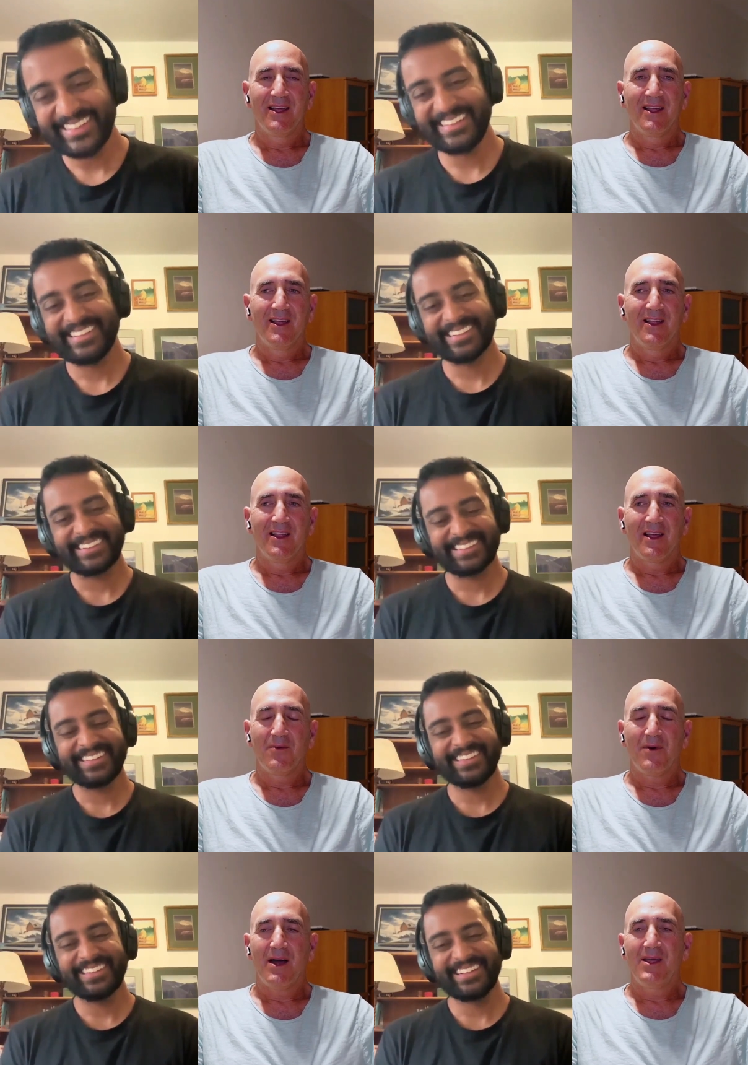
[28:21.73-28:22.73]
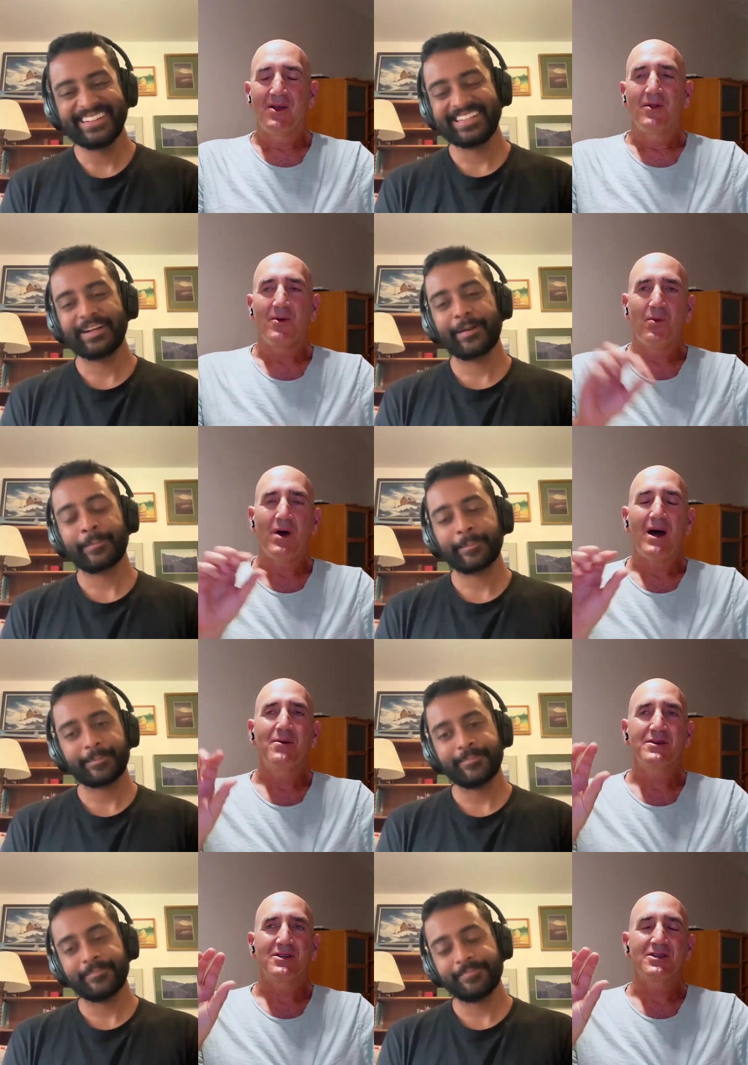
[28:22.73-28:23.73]
Speaker 1: like why you know why was
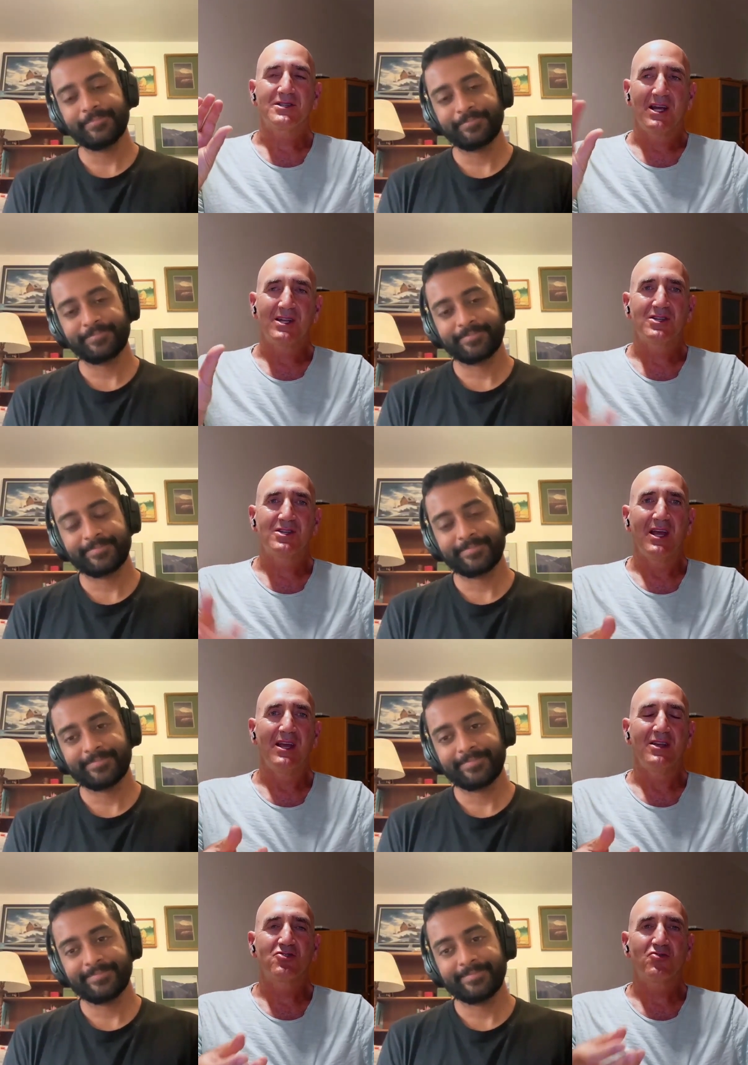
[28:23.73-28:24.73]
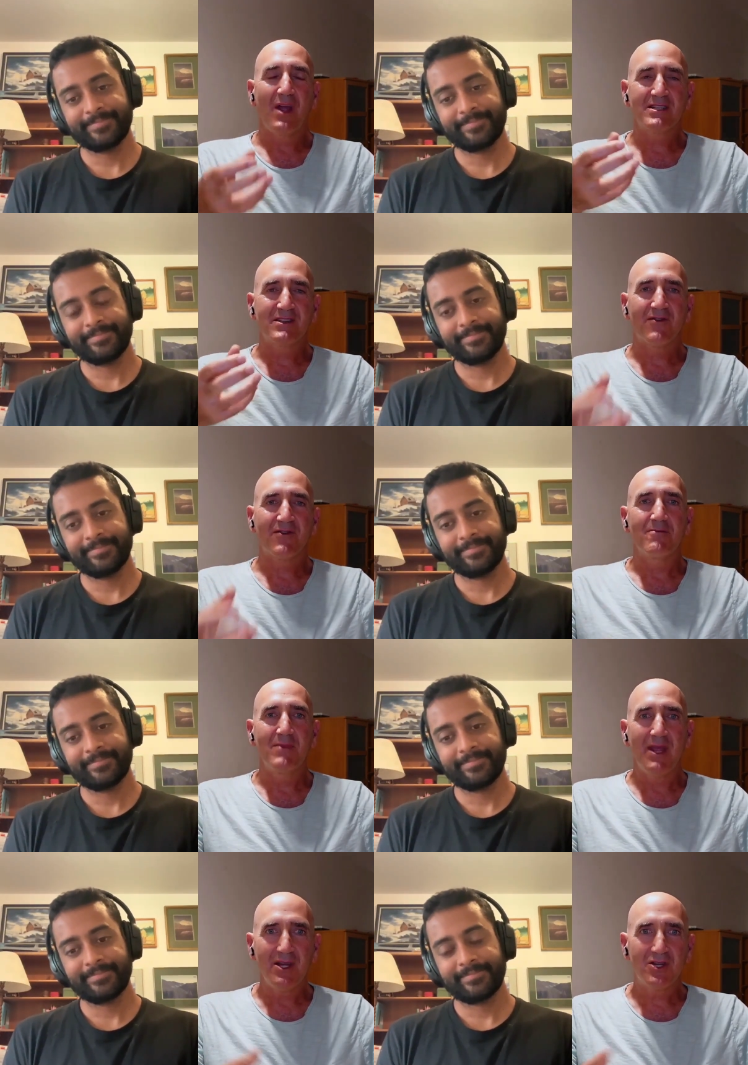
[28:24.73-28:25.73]
there such a
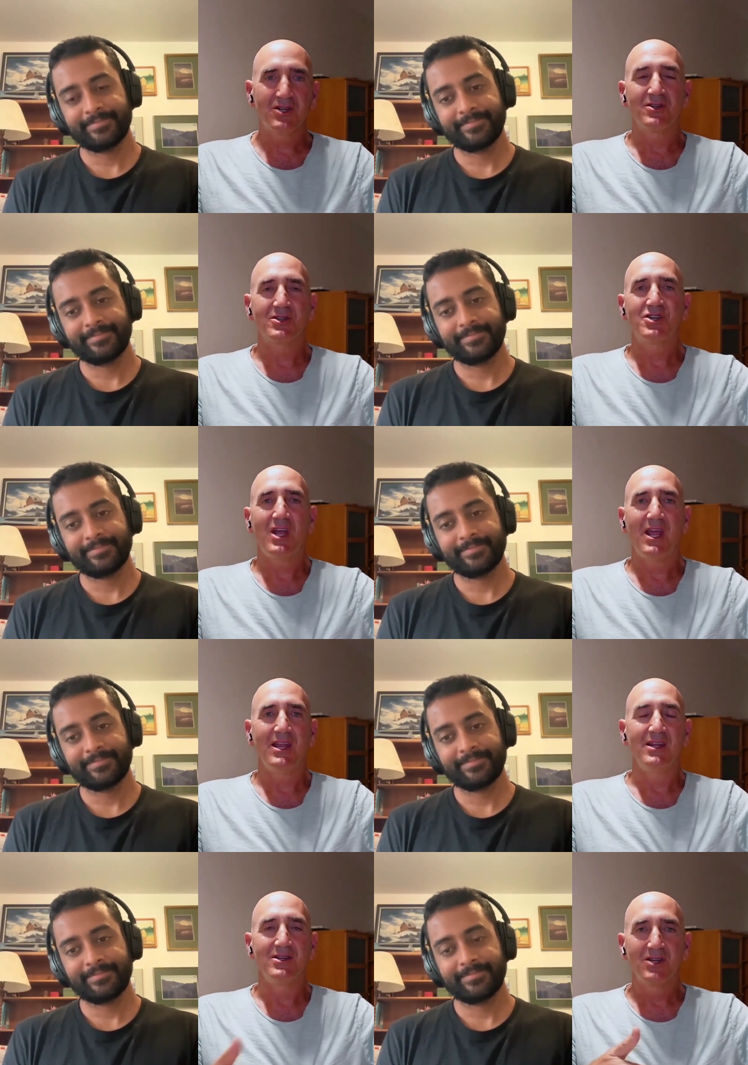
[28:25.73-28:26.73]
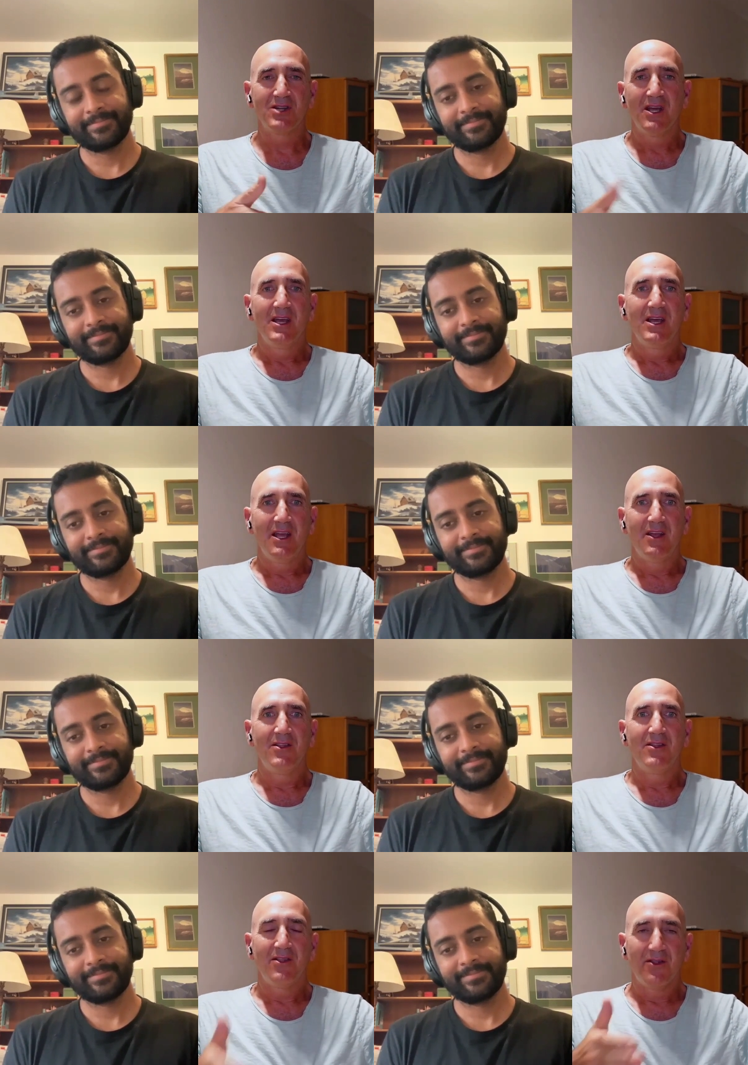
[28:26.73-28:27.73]
transformational change
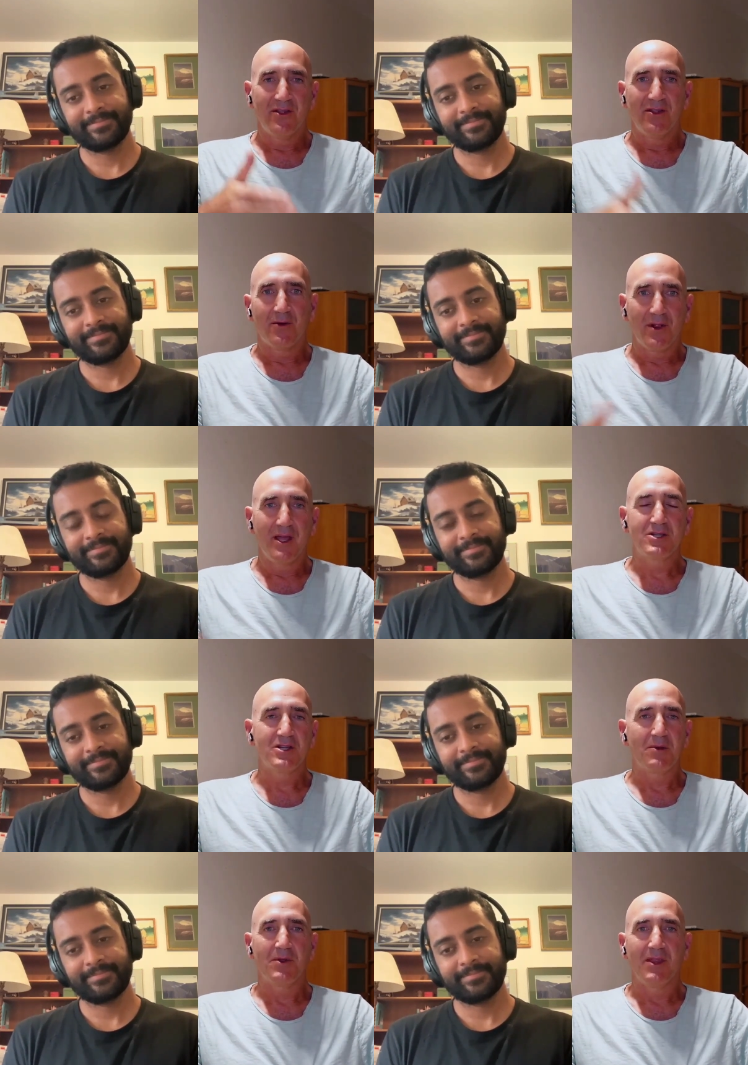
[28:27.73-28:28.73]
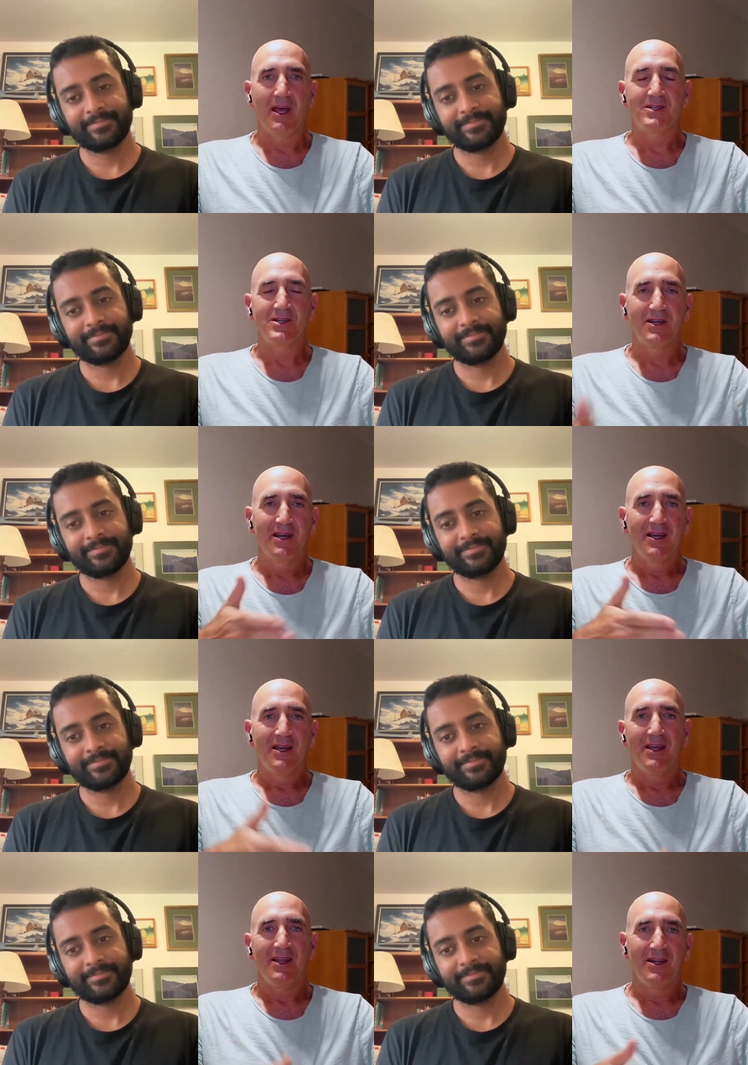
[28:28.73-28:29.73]
in the relationship with NYCHA
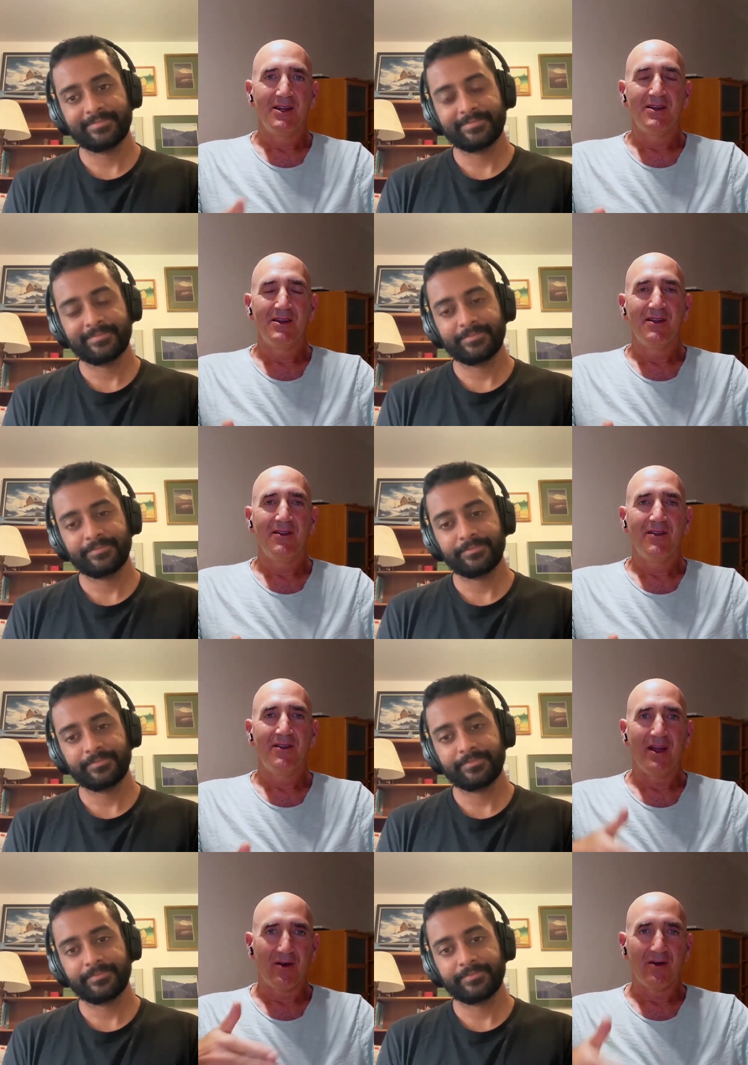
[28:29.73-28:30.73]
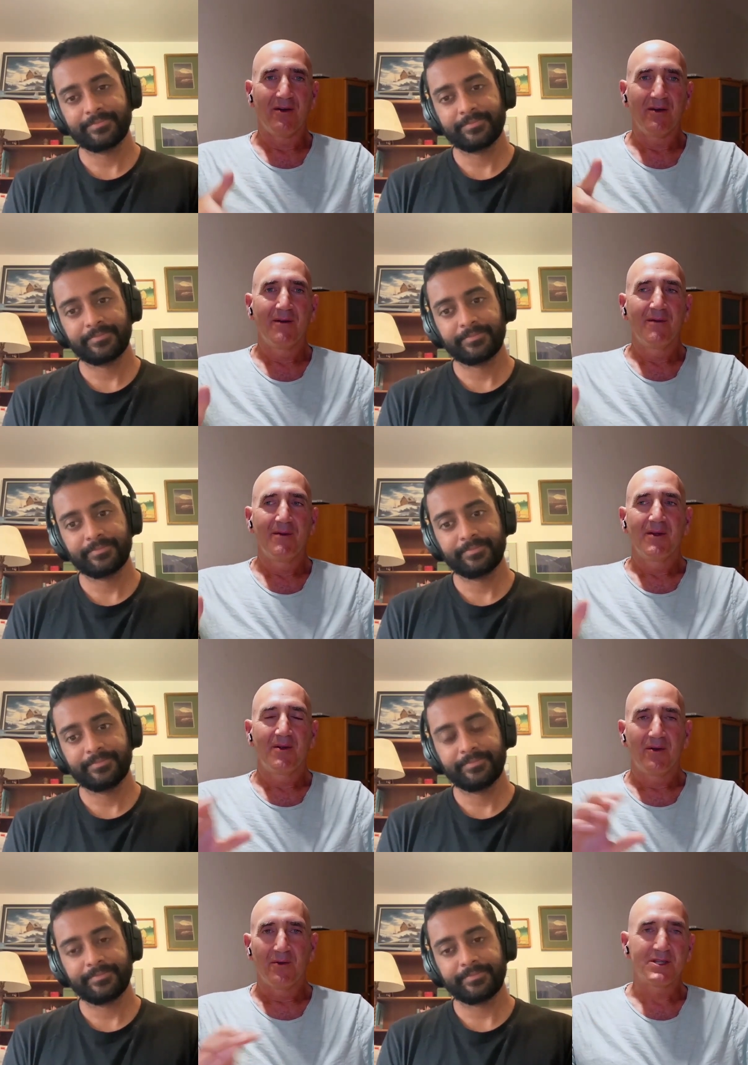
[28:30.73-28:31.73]
in their
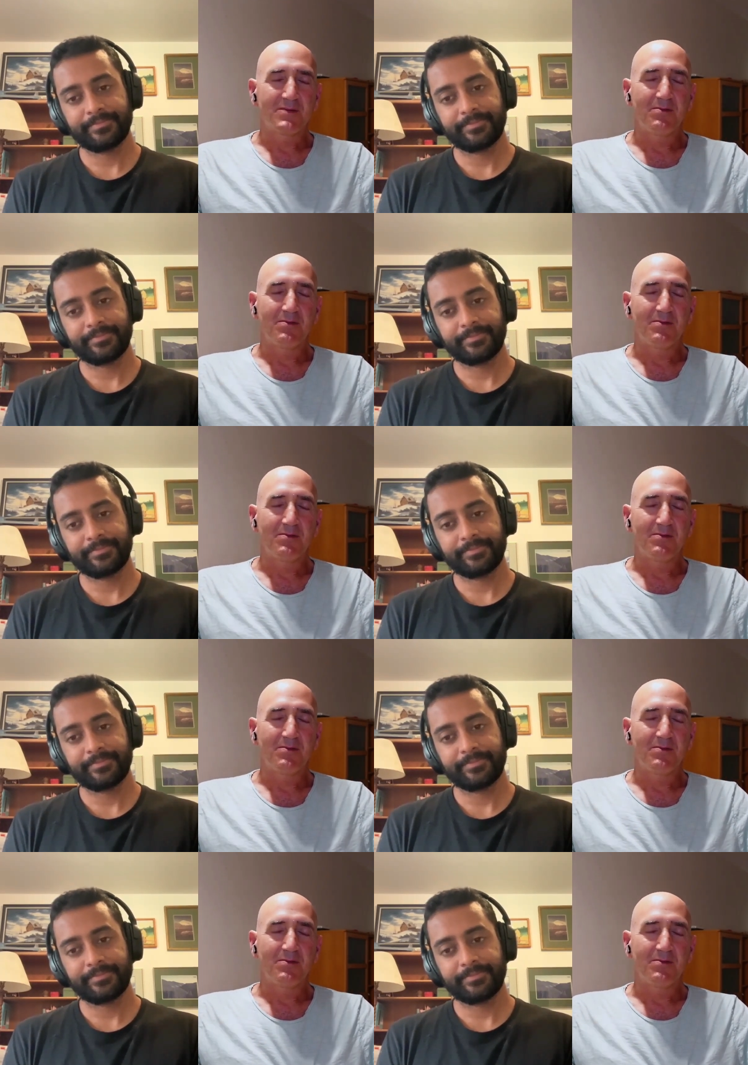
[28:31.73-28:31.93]
response